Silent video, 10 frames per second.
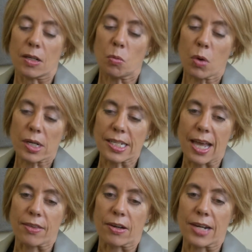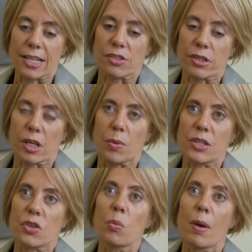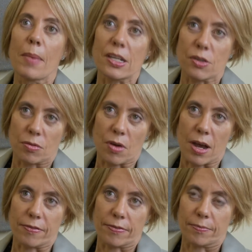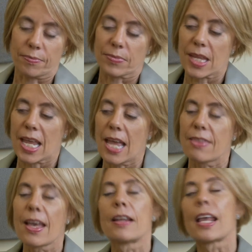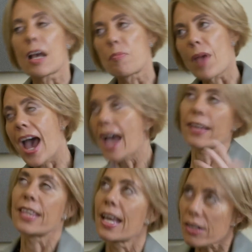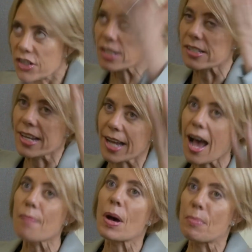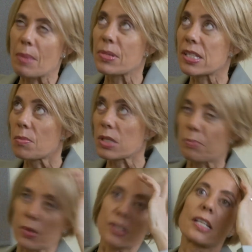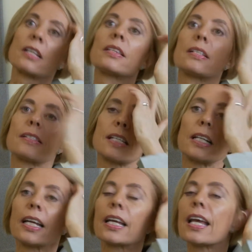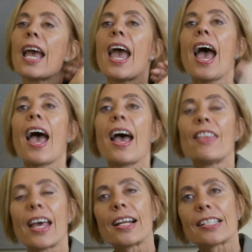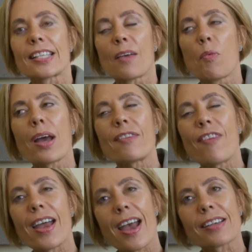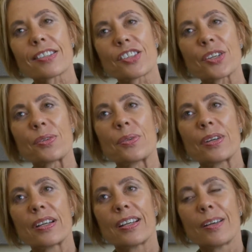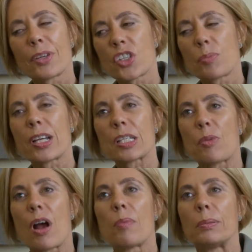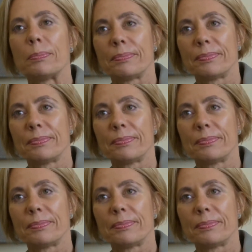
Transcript: work together answering the question, what makes you thrive? Then they come back and the energy's like up, up, up. It's almost bursting the ceiling. And then I say, what if I asked you, what's your biggest problem?